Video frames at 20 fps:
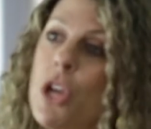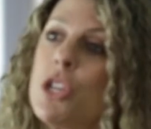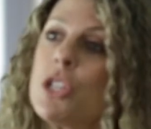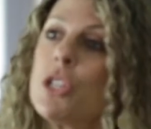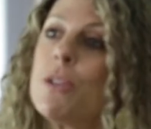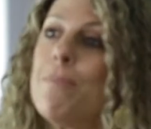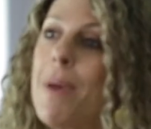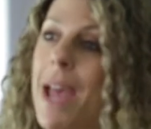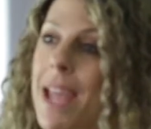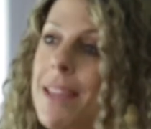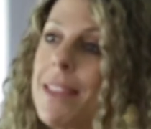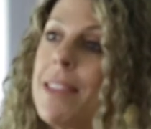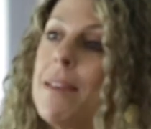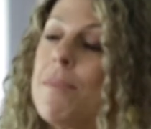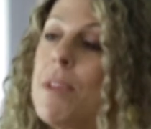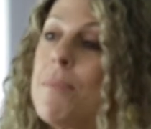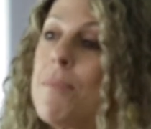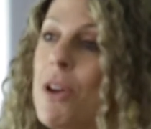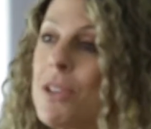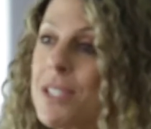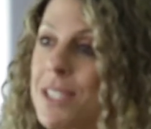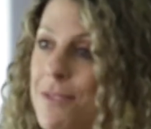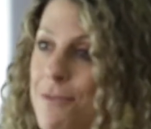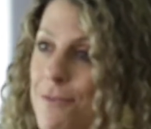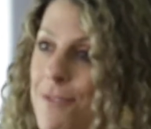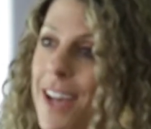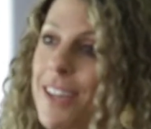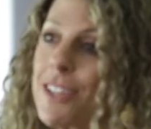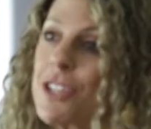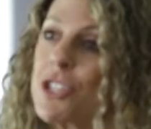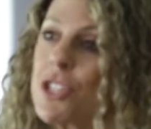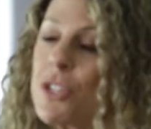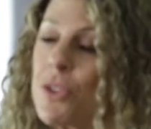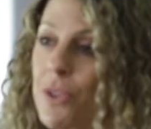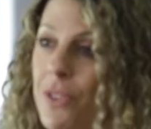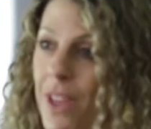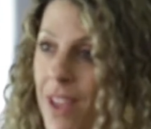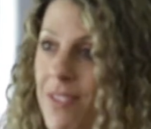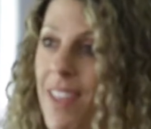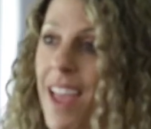to make them the most functional
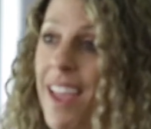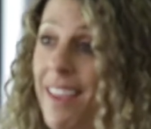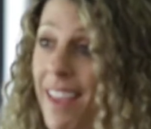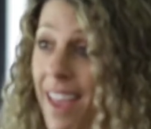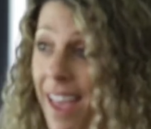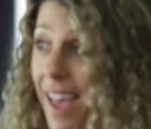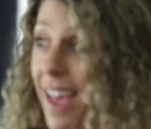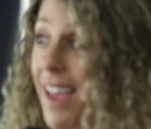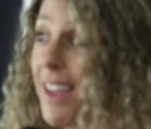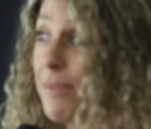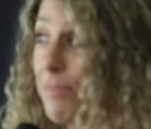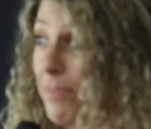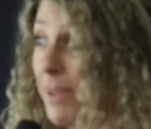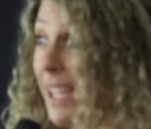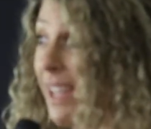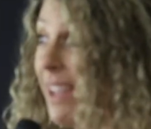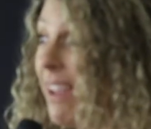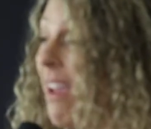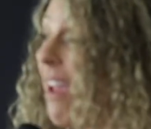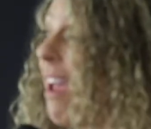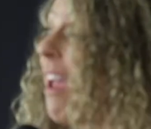that they can be.